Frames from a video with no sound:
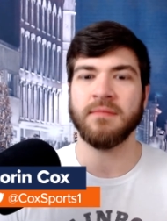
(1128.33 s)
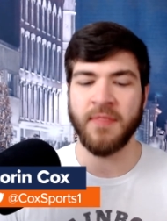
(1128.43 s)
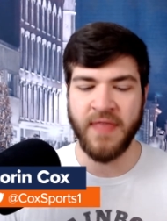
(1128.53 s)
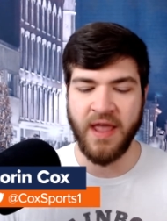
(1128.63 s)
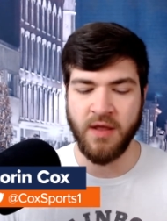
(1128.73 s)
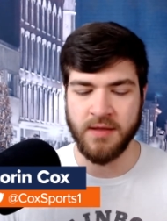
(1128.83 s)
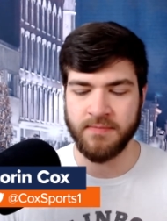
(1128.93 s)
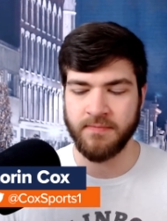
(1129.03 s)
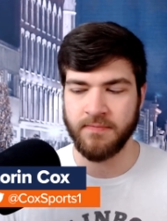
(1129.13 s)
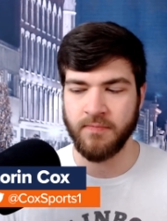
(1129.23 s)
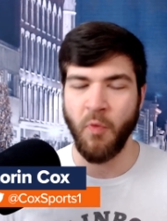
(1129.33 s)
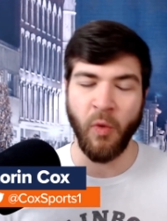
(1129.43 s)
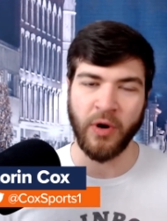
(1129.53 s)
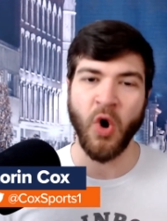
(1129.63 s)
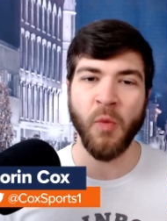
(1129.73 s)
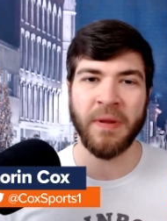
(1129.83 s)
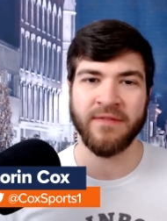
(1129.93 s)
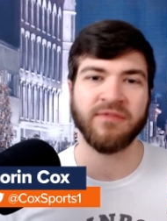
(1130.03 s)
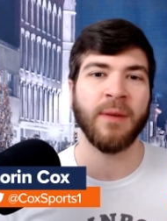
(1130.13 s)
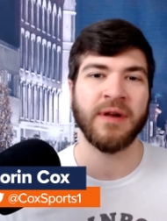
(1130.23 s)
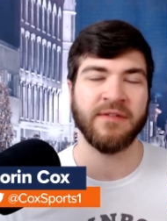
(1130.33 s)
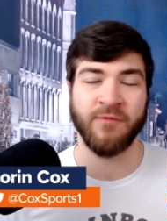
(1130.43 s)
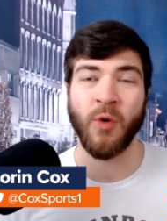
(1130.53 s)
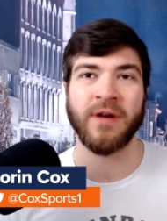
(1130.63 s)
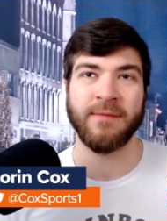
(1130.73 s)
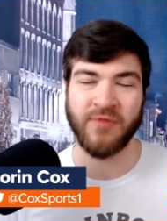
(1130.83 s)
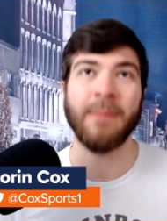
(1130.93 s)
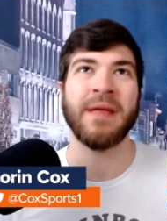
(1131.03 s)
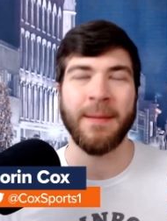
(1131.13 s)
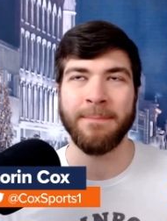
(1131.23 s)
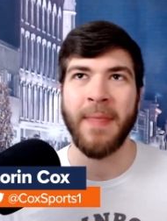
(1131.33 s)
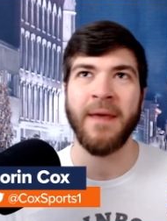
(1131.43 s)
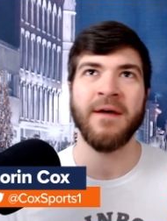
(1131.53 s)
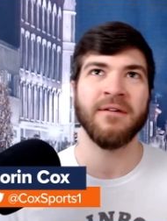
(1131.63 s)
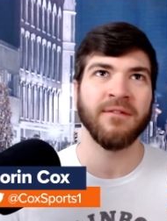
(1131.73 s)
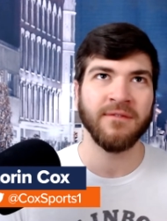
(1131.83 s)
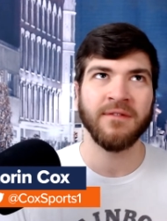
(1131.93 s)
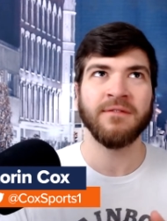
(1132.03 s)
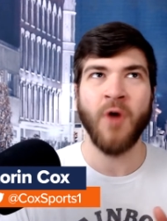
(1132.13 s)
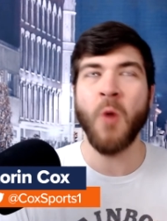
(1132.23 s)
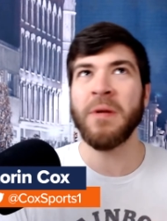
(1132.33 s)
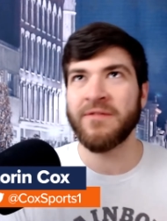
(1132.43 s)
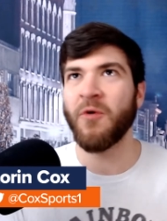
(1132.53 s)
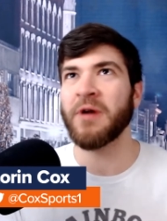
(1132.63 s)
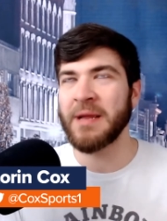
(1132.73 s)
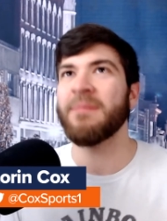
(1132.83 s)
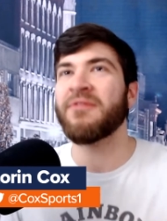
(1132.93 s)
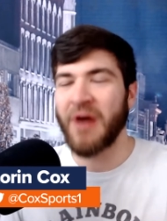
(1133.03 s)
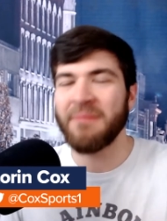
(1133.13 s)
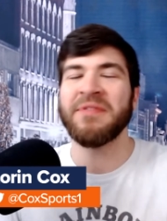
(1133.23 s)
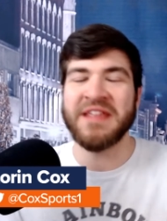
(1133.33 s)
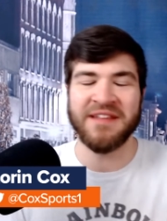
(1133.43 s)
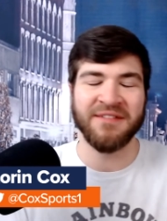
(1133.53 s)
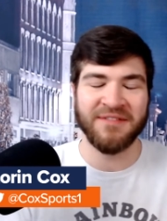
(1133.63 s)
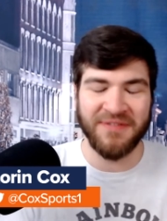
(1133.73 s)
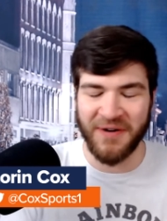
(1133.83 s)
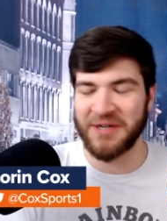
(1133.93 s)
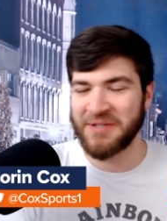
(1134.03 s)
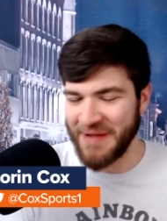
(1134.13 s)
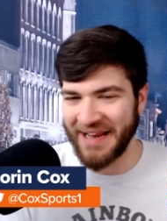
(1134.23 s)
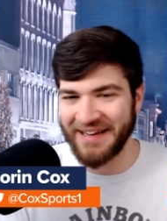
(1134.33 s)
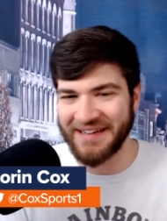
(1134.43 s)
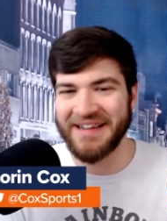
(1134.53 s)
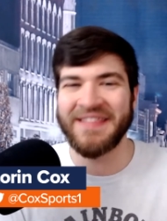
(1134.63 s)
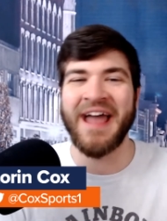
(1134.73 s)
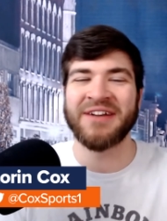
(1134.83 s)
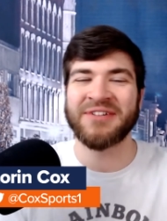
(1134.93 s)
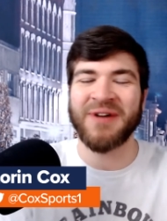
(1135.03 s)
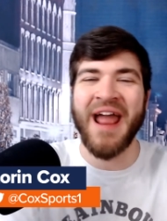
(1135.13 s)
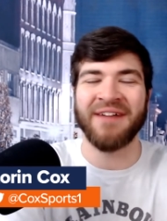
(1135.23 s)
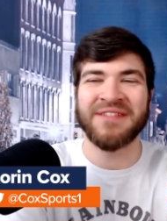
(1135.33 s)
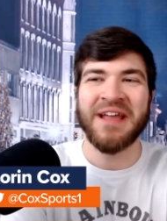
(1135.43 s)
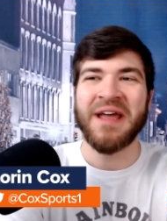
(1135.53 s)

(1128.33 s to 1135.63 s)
they were hoping from him, for him, from him, hoping for him from the first pick in that draft.